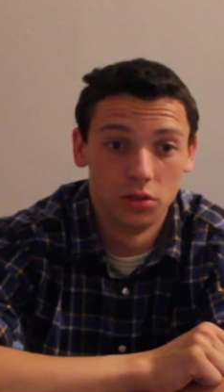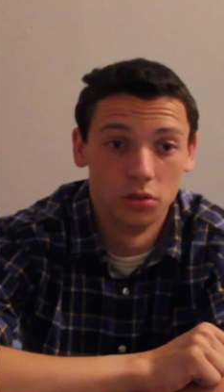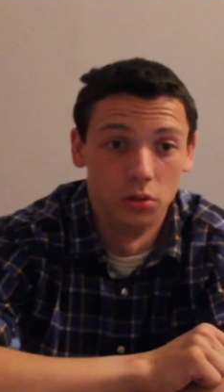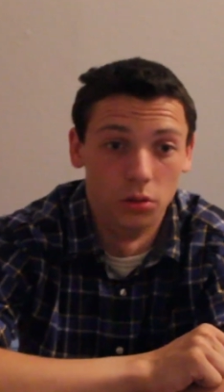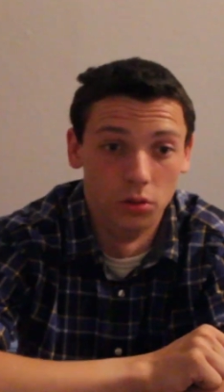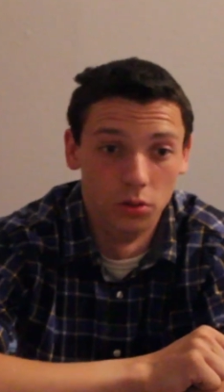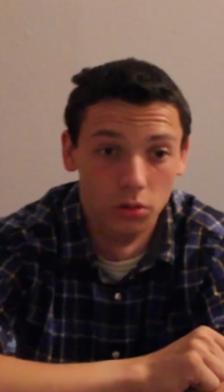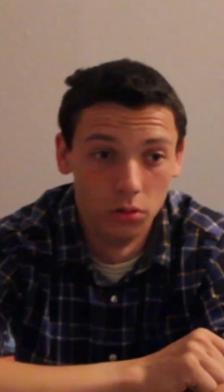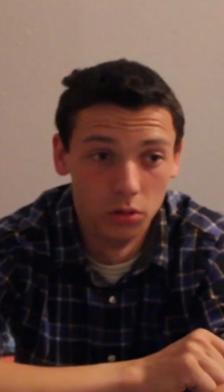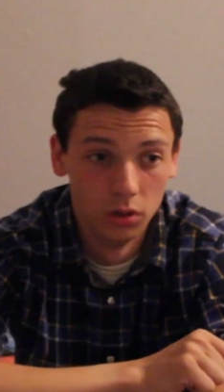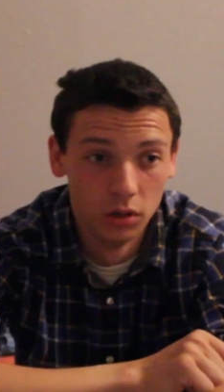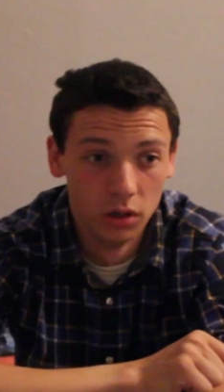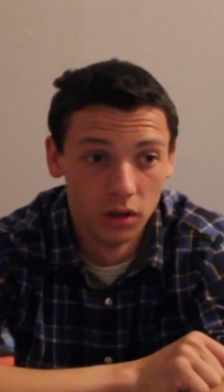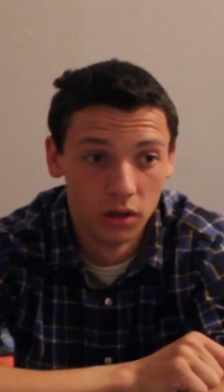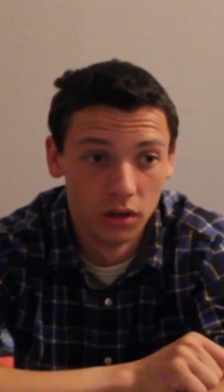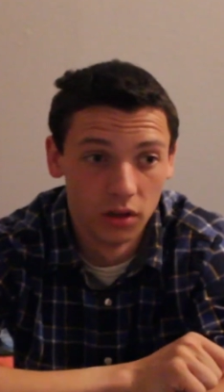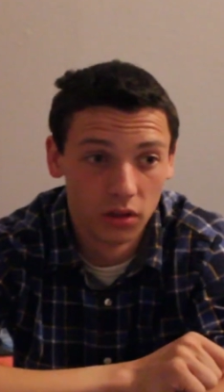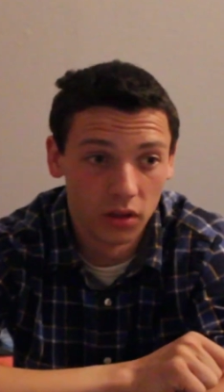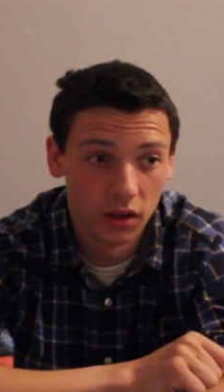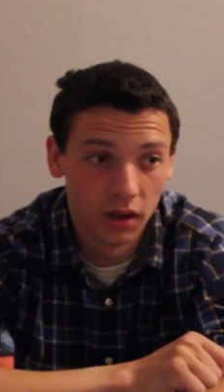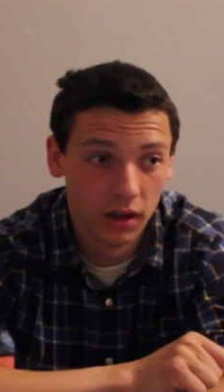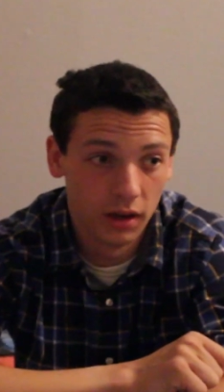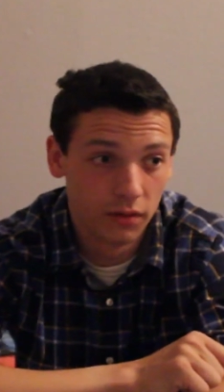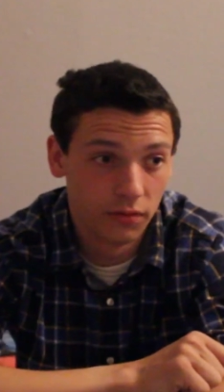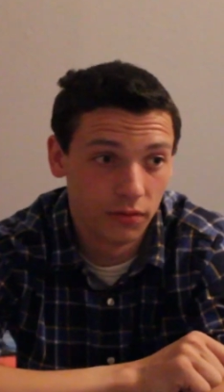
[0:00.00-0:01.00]
du
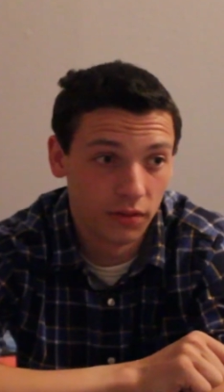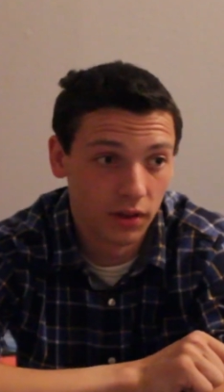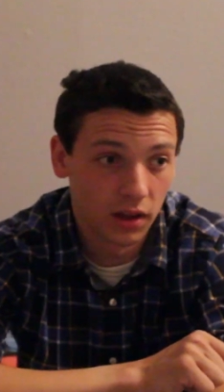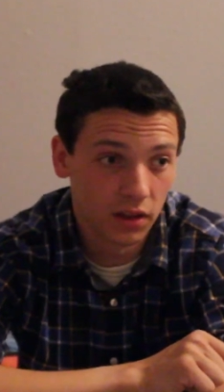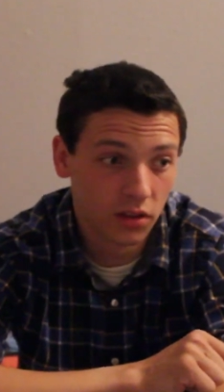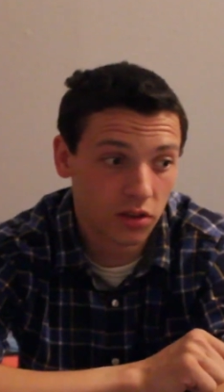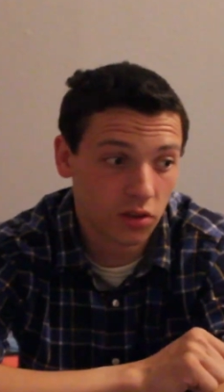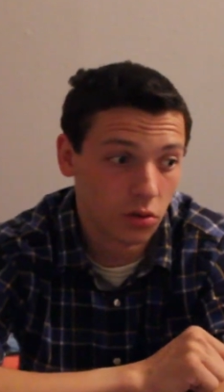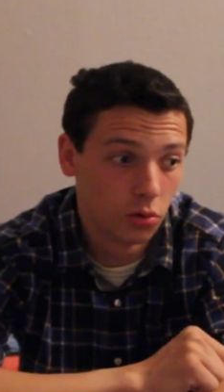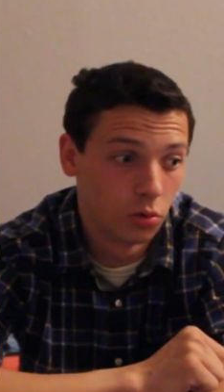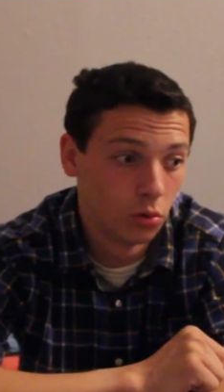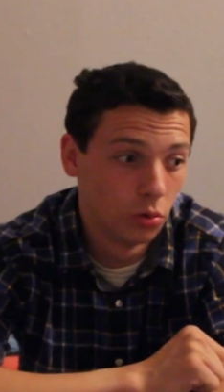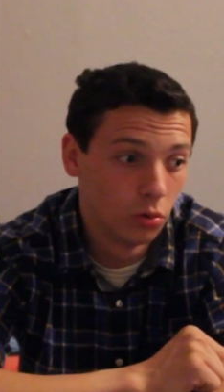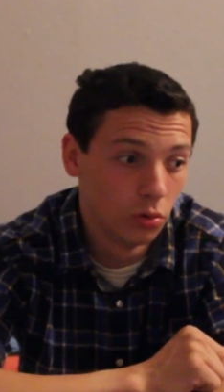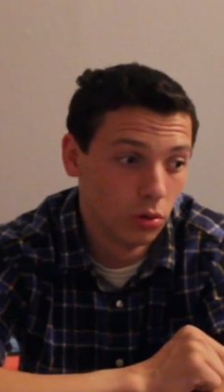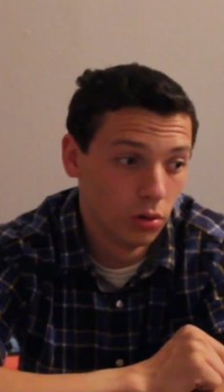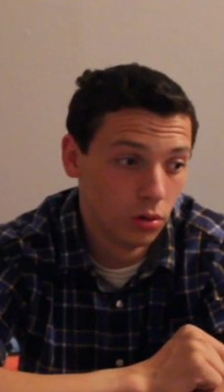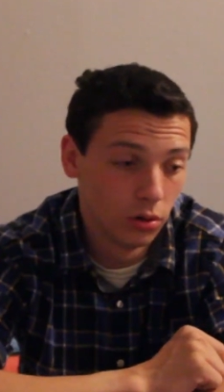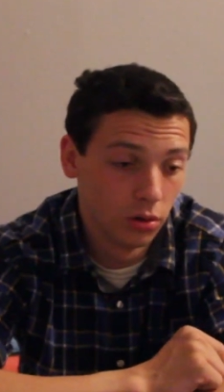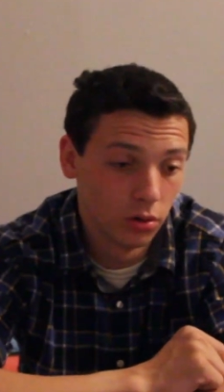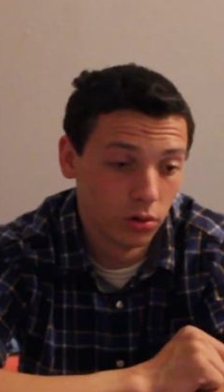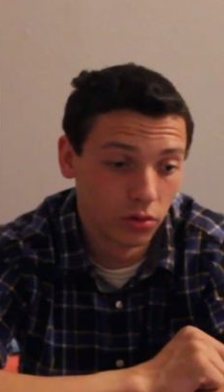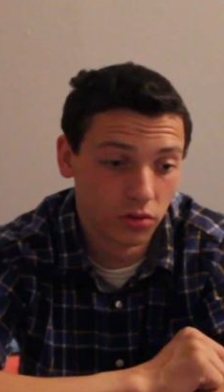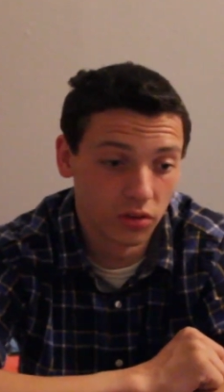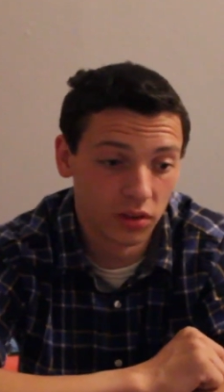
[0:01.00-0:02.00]
etwas
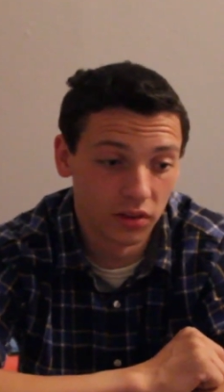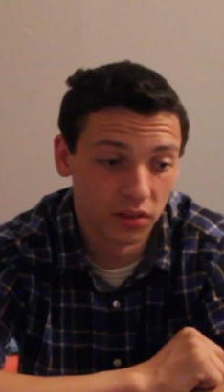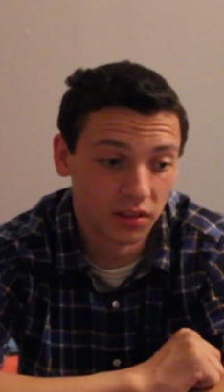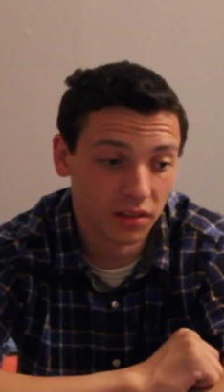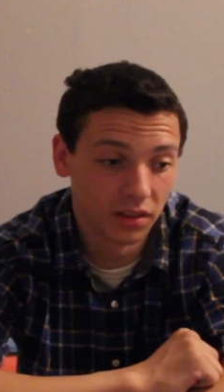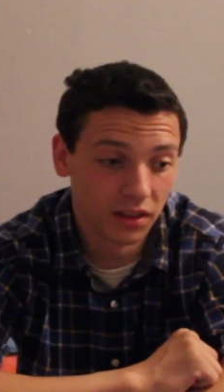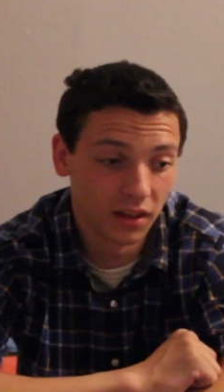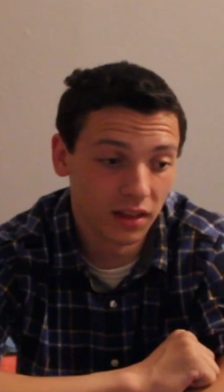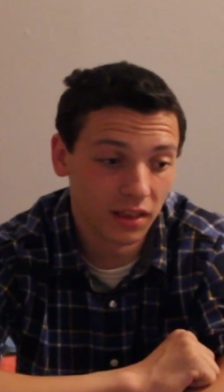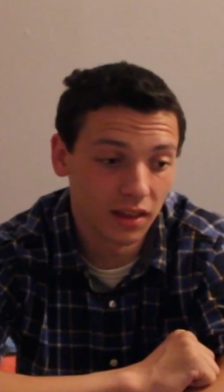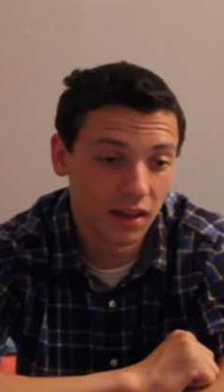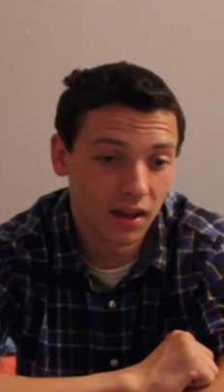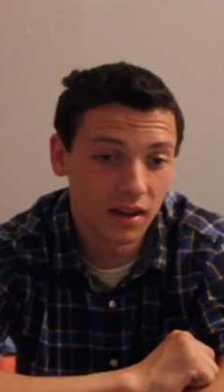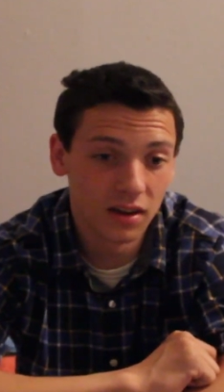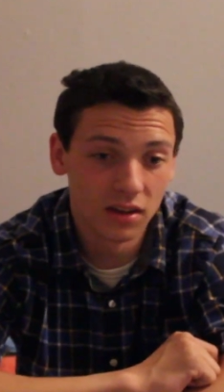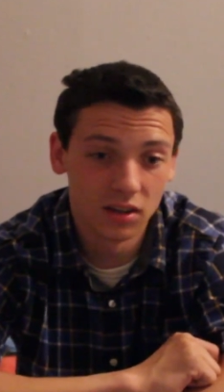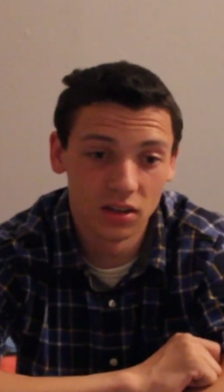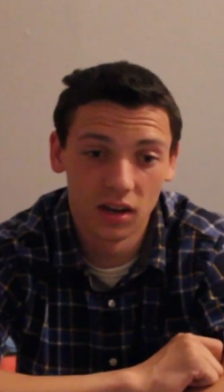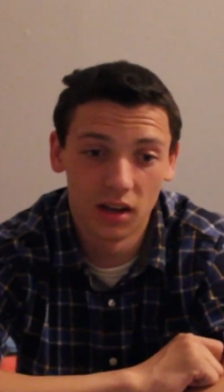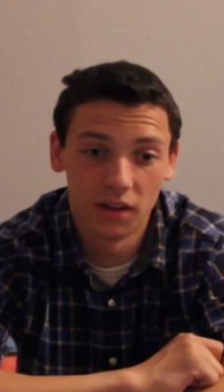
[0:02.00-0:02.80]
cool or something like that.